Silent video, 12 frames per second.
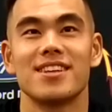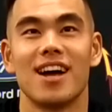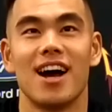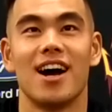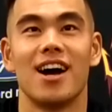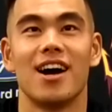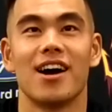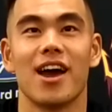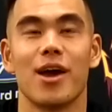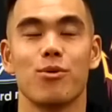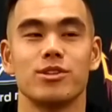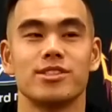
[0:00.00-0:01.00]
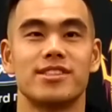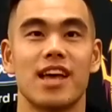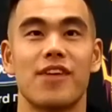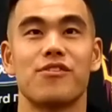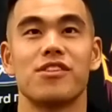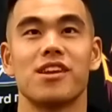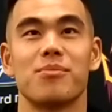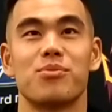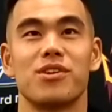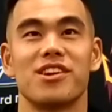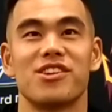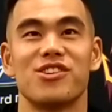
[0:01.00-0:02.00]
It was definitely
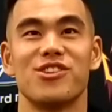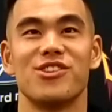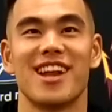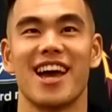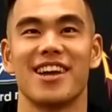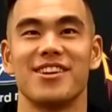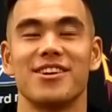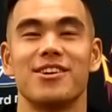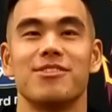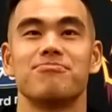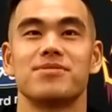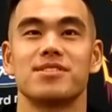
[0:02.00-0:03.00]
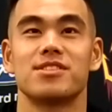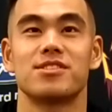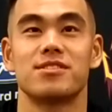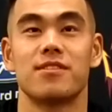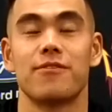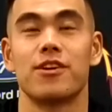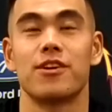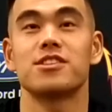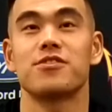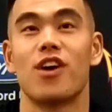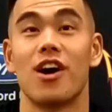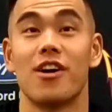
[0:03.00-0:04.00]
pretty cool. Like, you know, first
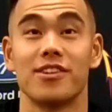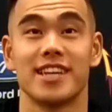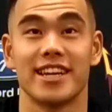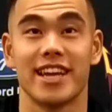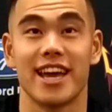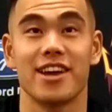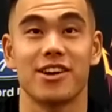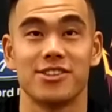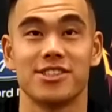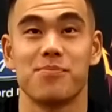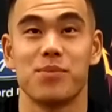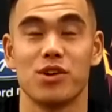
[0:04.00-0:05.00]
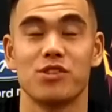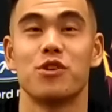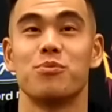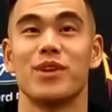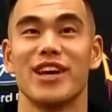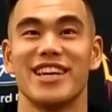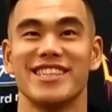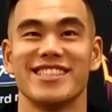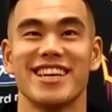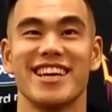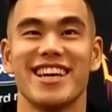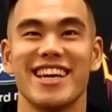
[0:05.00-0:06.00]
of all, San Diego is a beautiful place.
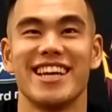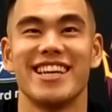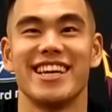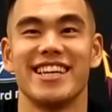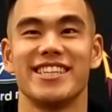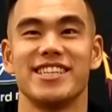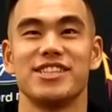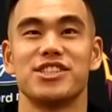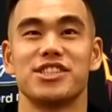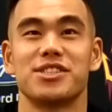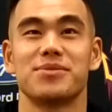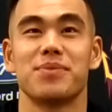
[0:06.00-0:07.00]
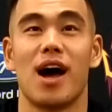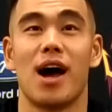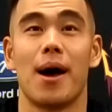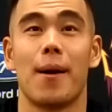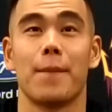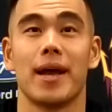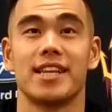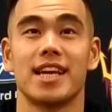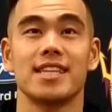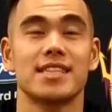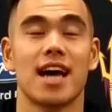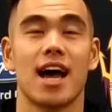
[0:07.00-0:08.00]
And then it just, at
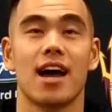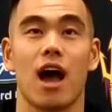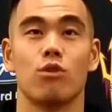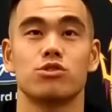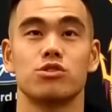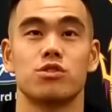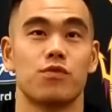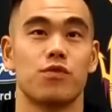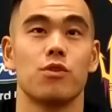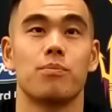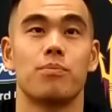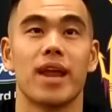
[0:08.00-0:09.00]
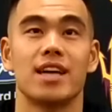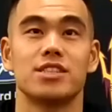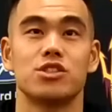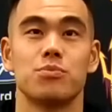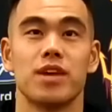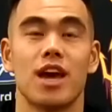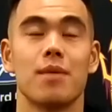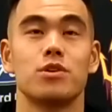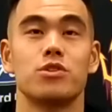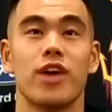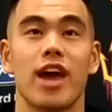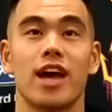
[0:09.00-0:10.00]
that time, I would just feel blessed to be able
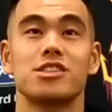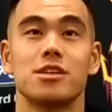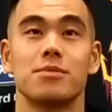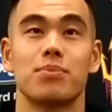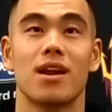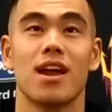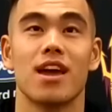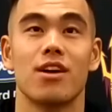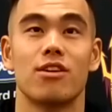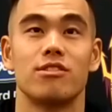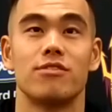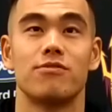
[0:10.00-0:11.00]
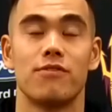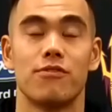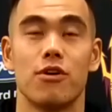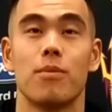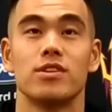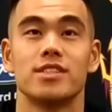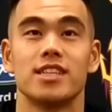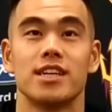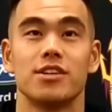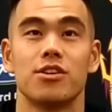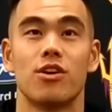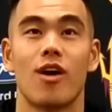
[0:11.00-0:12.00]
to actually play on a football team,
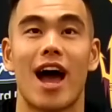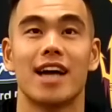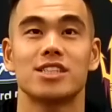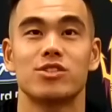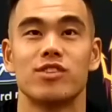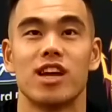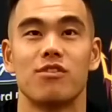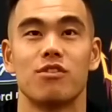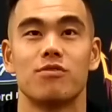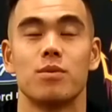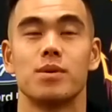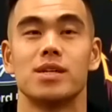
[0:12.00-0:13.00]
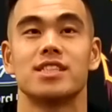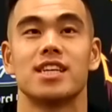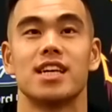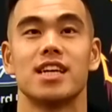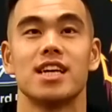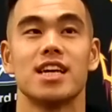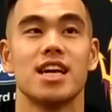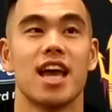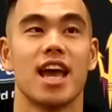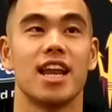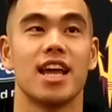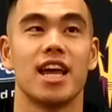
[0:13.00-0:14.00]
you know, high school level football team.
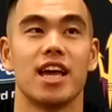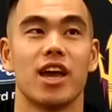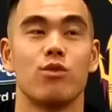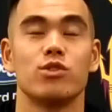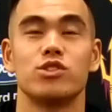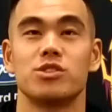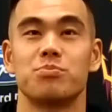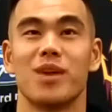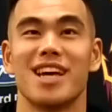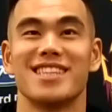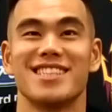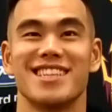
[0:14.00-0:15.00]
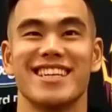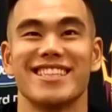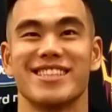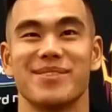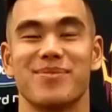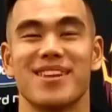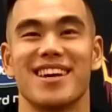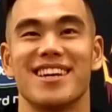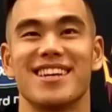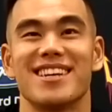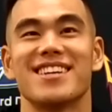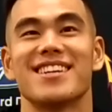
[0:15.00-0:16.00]
And it was just blessing to play.